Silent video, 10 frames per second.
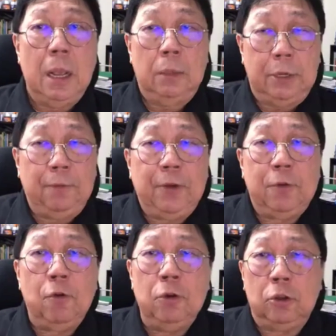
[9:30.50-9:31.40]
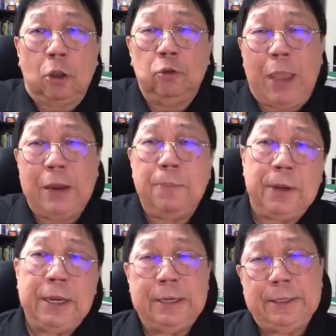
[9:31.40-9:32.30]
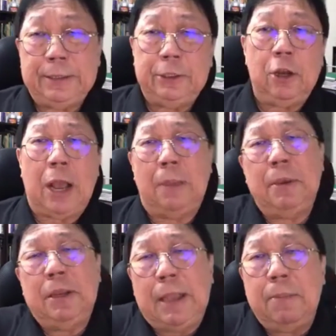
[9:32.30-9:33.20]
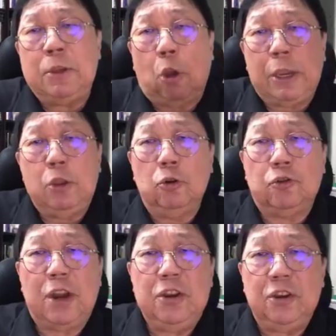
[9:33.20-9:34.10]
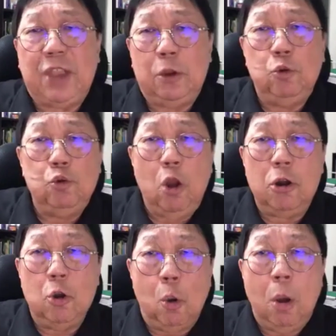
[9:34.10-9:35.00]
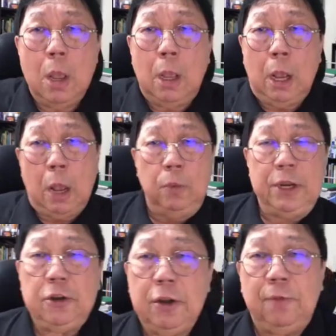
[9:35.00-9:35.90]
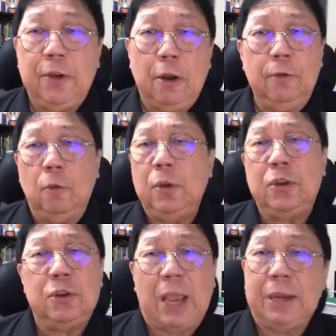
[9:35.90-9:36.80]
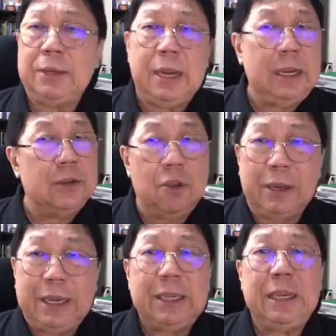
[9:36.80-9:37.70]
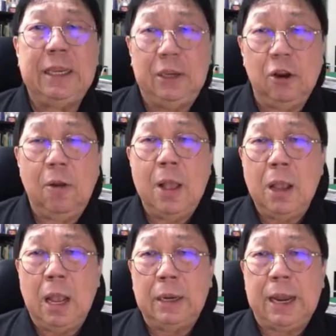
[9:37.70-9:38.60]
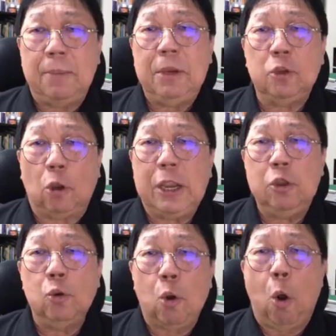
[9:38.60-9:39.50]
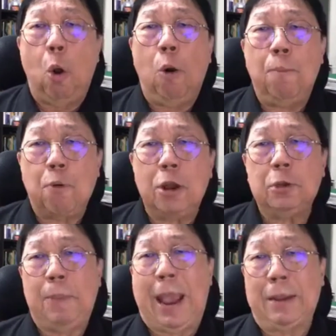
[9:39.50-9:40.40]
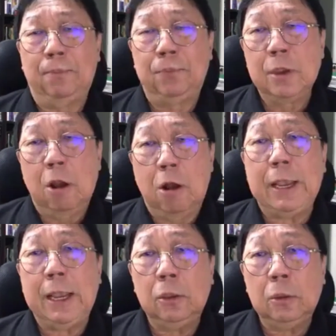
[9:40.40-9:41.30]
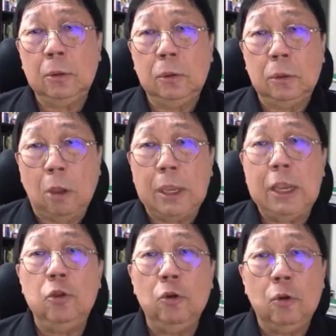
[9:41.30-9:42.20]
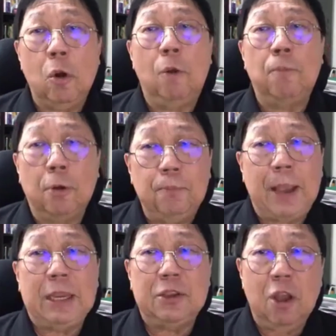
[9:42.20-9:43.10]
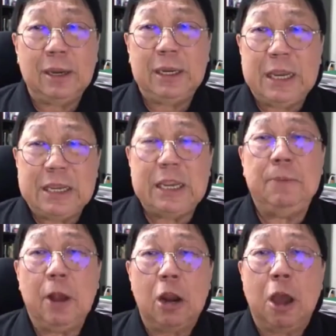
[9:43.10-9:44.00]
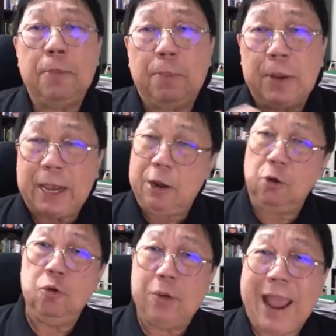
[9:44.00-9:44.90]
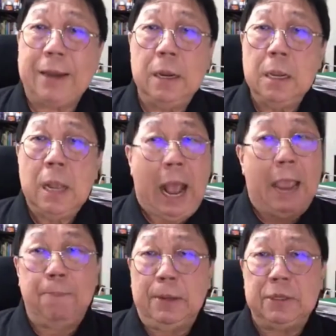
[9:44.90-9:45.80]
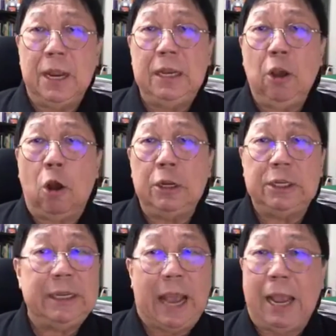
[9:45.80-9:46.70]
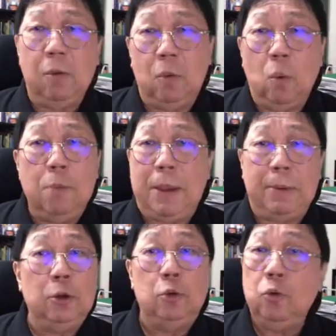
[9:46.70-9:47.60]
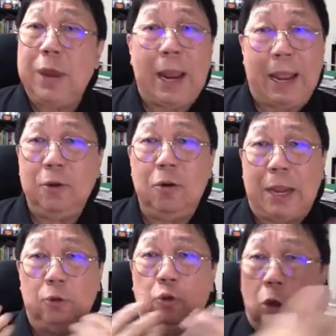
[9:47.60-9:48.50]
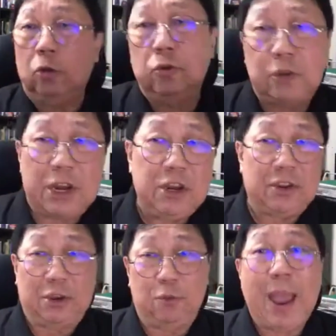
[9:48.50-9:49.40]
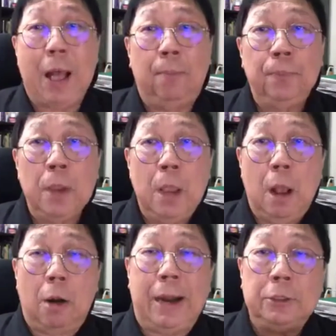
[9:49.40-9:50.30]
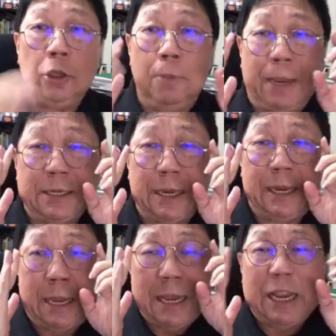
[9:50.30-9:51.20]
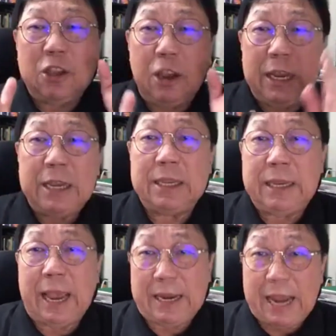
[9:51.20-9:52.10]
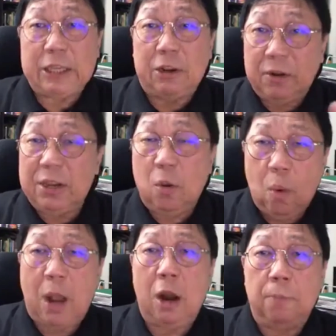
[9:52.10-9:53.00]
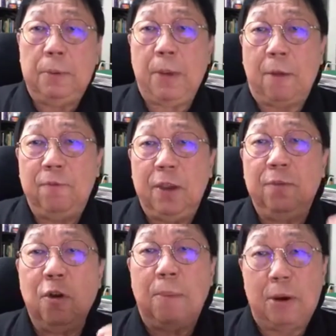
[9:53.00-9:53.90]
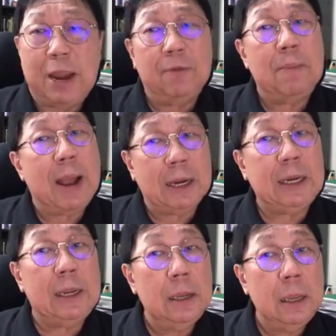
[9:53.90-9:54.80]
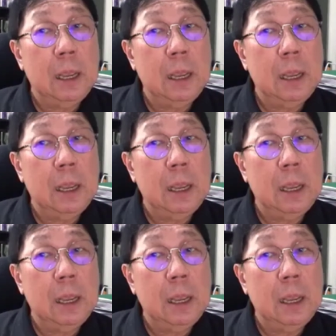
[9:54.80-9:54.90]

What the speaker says: 3 feet rule, you talk to everybody. That means talking to strangers that you do not know within 3 feet of you, which is, I think, is not easy, that means talking to cold prospect. Okay? Talking to cold prospect is not easy because a lot of people cannot do that. I personally, honestly, I won't be able to do that. I don't like to talk to strangers as well. Alright, so basically, it's not easy, and that is the reason why a lot of people are fearful about network marketing.